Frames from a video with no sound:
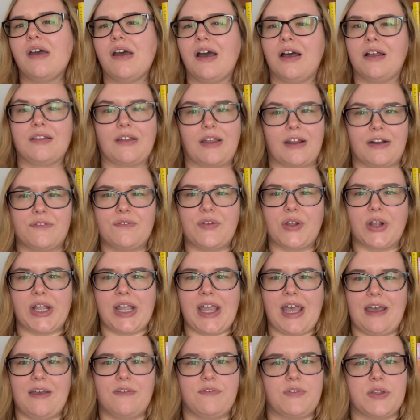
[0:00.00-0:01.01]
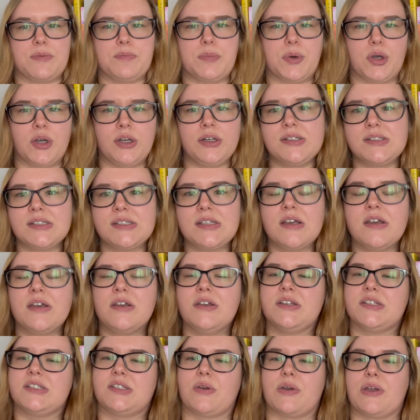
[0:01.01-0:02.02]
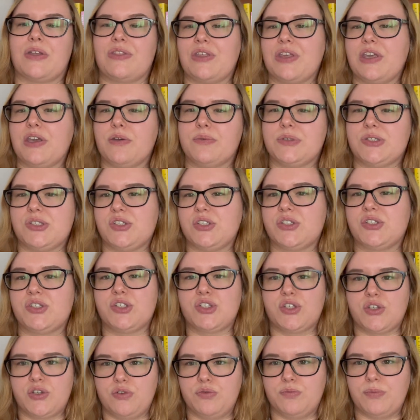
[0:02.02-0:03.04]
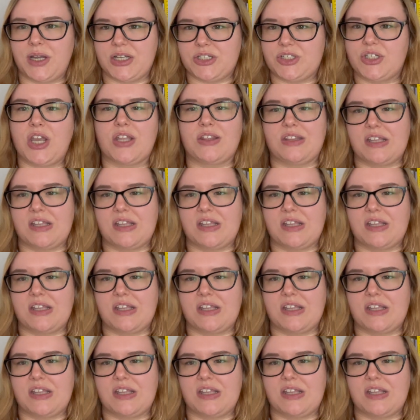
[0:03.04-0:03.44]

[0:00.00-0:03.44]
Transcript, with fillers: a lot of very heavy books, so I think it was just too much at